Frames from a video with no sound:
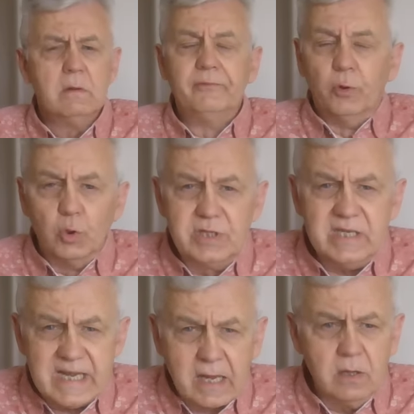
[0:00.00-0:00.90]
40
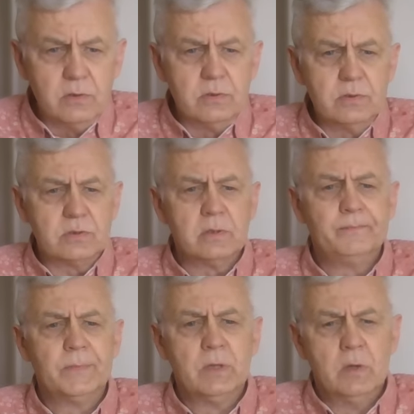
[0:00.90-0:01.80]
seconds.
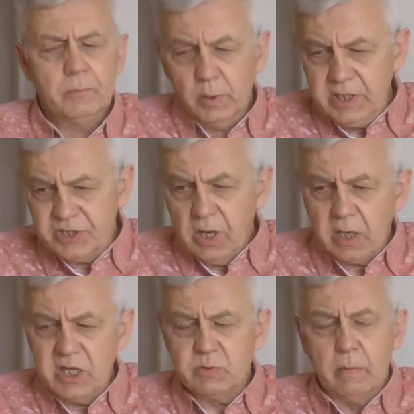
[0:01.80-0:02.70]
But he's
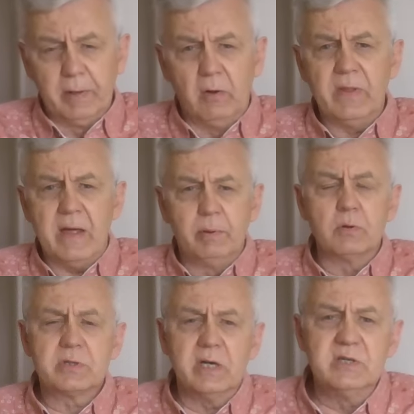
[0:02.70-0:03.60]
talking to a bloke there,
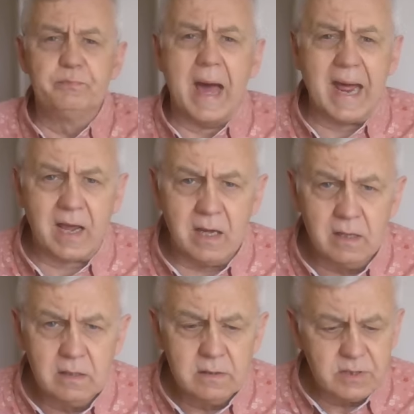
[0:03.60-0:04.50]
bloke's got his back
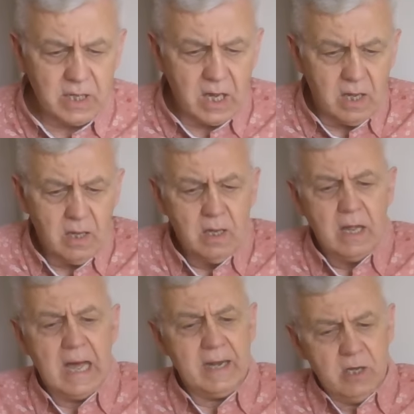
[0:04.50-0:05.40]
to you.
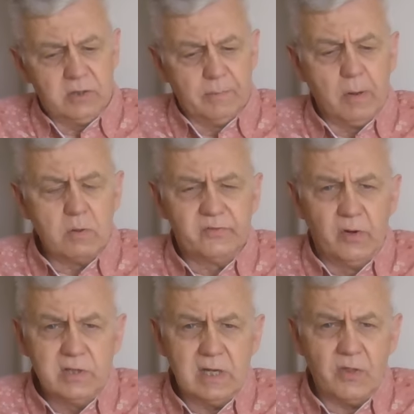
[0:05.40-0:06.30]
And I heard the bloke's
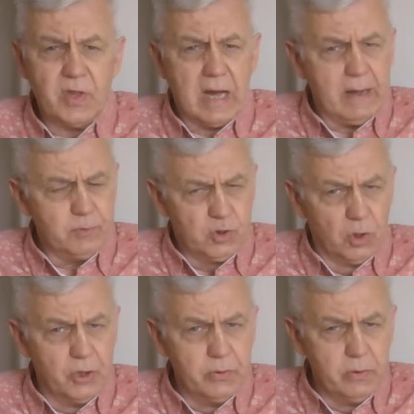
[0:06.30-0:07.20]
voice and I thought, I'm sure
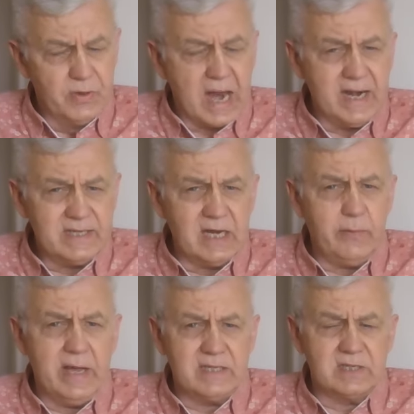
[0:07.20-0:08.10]
I knew who that is.
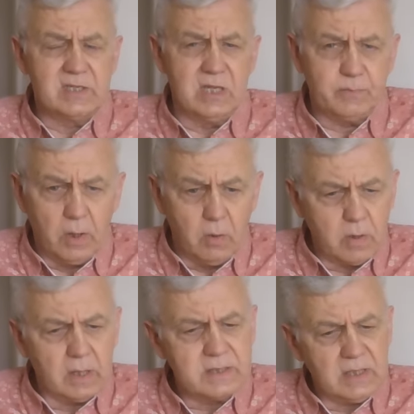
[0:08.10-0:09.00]
Anyway, he says to this bloke,
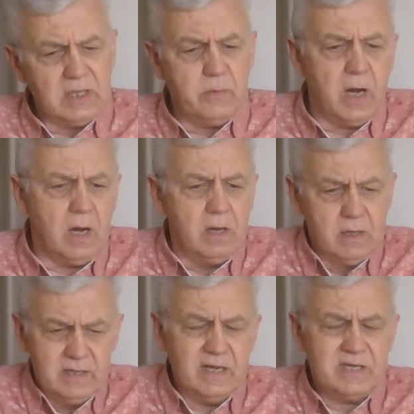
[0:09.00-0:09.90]
I'll tell you what,
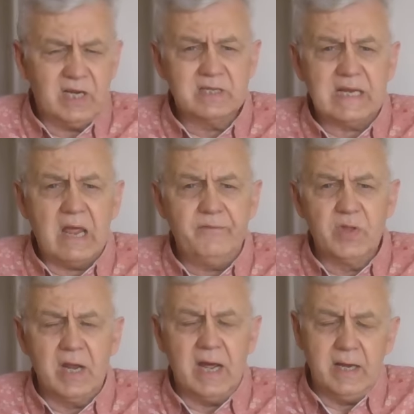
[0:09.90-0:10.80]
yes, you can stay for
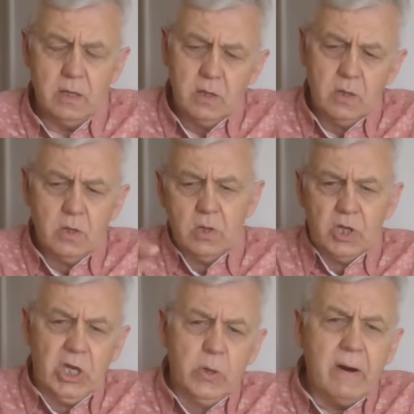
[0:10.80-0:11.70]
the night.
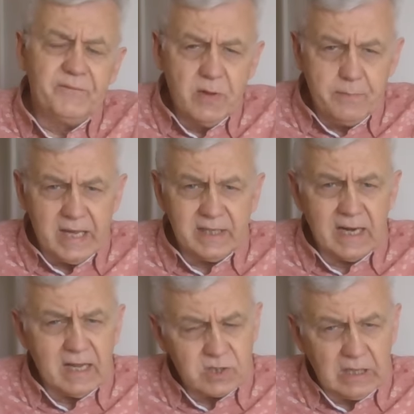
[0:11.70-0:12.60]
You have the bed and
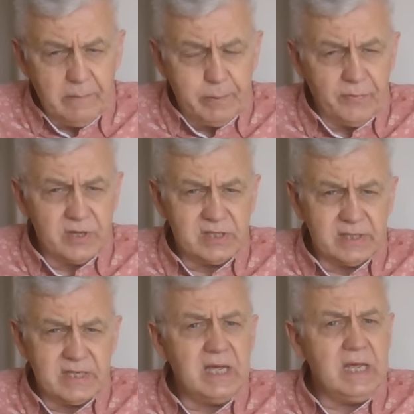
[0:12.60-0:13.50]
I'll sleep on the
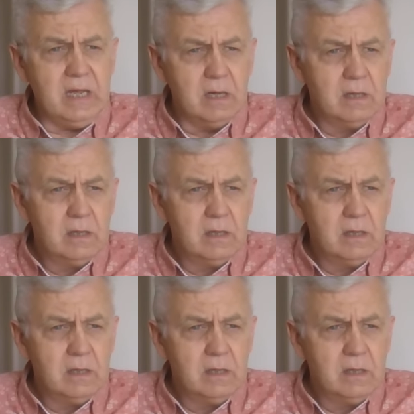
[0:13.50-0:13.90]
settee.